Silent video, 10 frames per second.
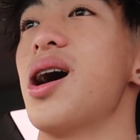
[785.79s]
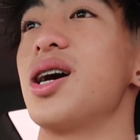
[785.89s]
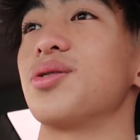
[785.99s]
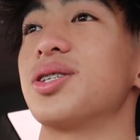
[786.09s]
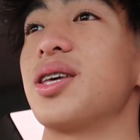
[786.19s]

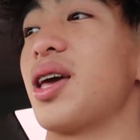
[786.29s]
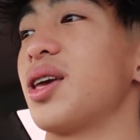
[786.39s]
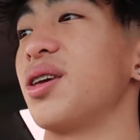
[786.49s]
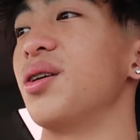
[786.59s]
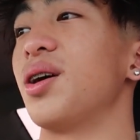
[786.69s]
I just wanna say
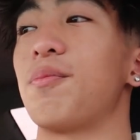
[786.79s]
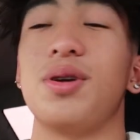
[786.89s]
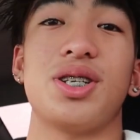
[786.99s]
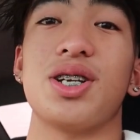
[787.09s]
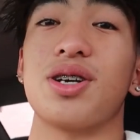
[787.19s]
thank you and I
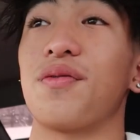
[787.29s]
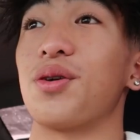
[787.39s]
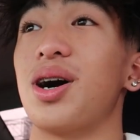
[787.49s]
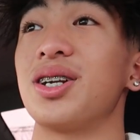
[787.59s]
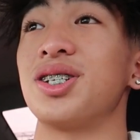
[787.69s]
appreciate y'all
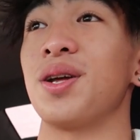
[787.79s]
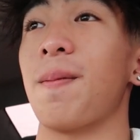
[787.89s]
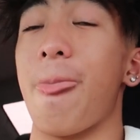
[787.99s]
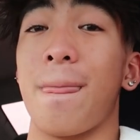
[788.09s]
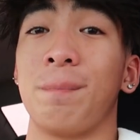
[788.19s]
for watching.
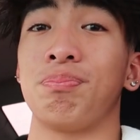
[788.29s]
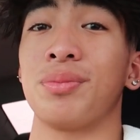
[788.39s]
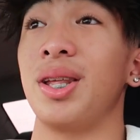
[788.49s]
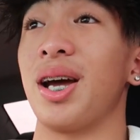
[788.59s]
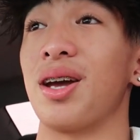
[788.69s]

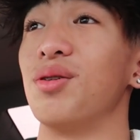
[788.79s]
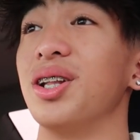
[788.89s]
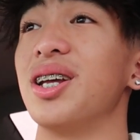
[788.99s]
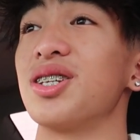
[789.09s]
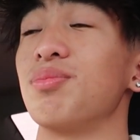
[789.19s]
Like it
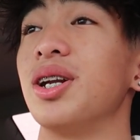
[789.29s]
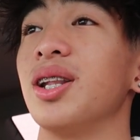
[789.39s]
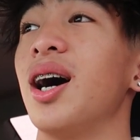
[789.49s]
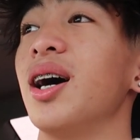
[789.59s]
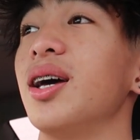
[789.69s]
really does mean a
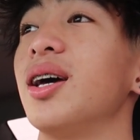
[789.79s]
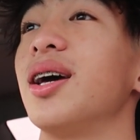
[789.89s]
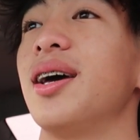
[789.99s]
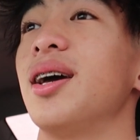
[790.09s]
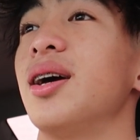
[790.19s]
lot.
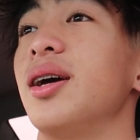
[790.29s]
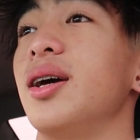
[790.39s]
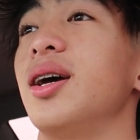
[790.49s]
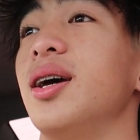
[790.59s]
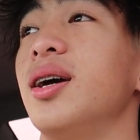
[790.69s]

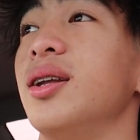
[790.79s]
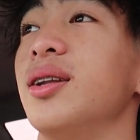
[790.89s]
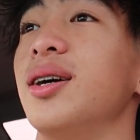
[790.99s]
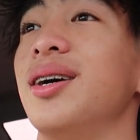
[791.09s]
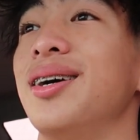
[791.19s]

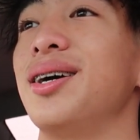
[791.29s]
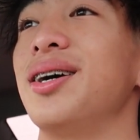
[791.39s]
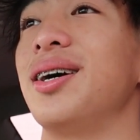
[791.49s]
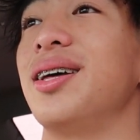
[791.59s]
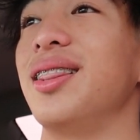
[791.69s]

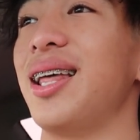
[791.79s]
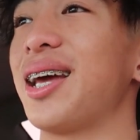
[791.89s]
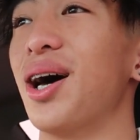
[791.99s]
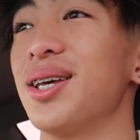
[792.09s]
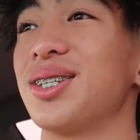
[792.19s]
And
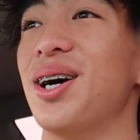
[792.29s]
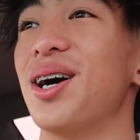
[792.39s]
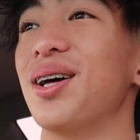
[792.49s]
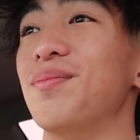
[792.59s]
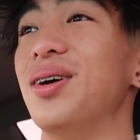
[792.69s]
like y'all
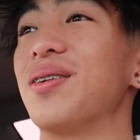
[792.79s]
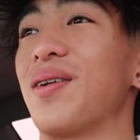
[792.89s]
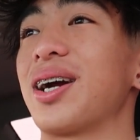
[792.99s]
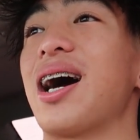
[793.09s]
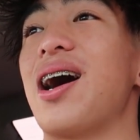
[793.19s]
saw mid
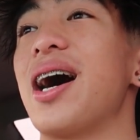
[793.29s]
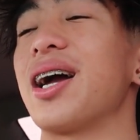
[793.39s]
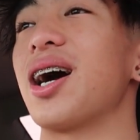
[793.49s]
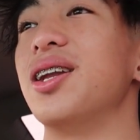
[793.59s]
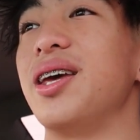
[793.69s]
workout, I
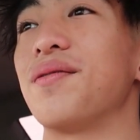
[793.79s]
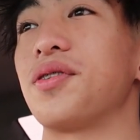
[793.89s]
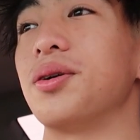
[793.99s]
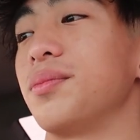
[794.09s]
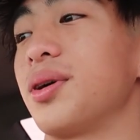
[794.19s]
had got a DM
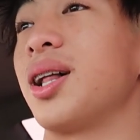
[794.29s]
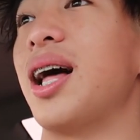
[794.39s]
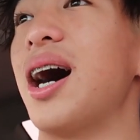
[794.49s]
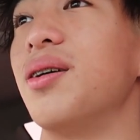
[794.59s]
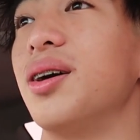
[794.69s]
from
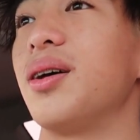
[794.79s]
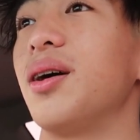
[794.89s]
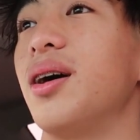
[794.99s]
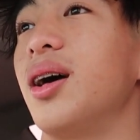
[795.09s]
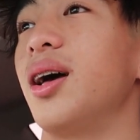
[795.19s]
Clout
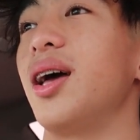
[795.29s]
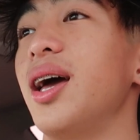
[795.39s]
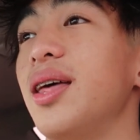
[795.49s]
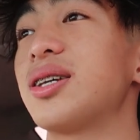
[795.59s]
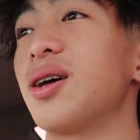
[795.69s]

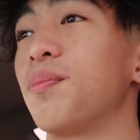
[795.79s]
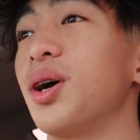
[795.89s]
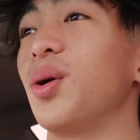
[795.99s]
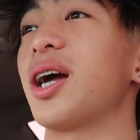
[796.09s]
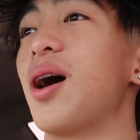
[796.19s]
and that's a
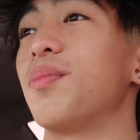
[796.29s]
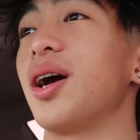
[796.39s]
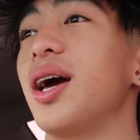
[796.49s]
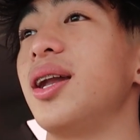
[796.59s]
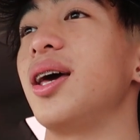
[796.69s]
pre-workout
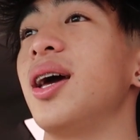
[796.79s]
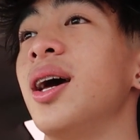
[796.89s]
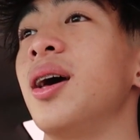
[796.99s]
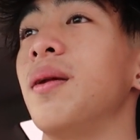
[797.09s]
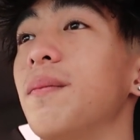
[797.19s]
brand
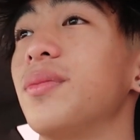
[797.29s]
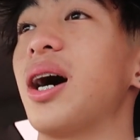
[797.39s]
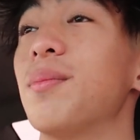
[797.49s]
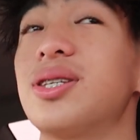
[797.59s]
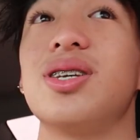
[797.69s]
and
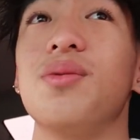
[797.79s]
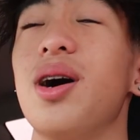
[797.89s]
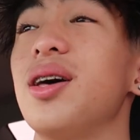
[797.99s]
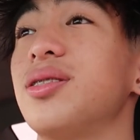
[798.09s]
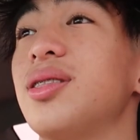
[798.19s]
I'm gonna see
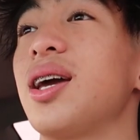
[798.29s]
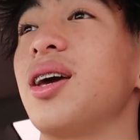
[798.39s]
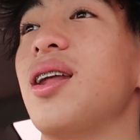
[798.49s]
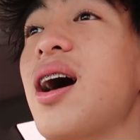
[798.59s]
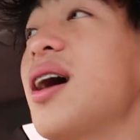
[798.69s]
what they
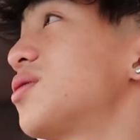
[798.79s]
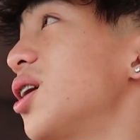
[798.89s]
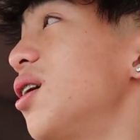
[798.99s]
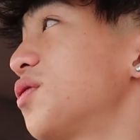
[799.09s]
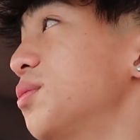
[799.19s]
could have
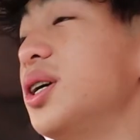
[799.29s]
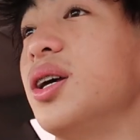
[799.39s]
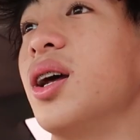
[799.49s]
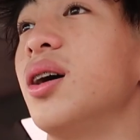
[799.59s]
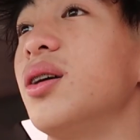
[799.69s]
to offer me,
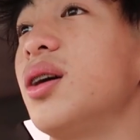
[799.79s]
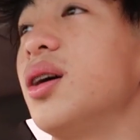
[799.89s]
you know?